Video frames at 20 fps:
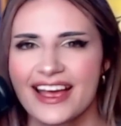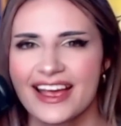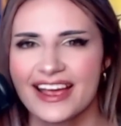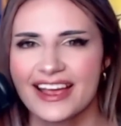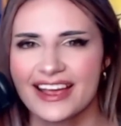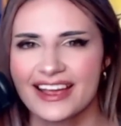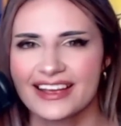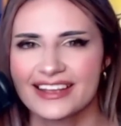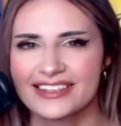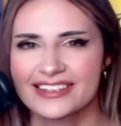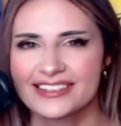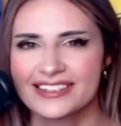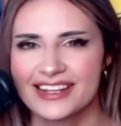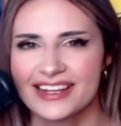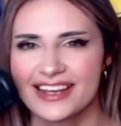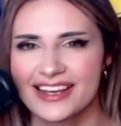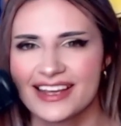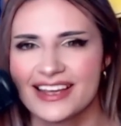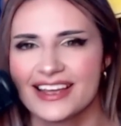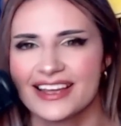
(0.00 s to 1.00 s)
And
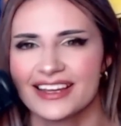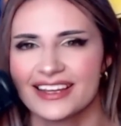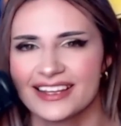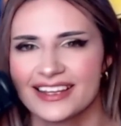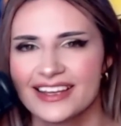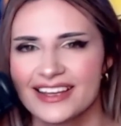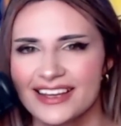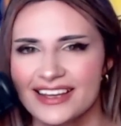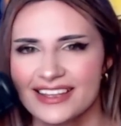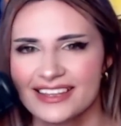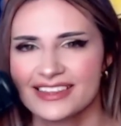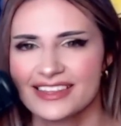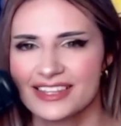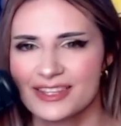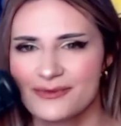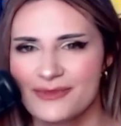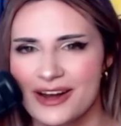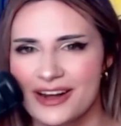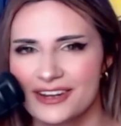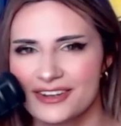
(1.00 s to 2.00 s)
then
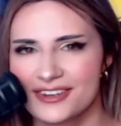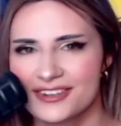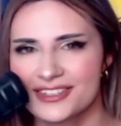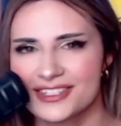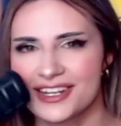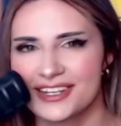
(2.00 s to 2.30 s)
the predator's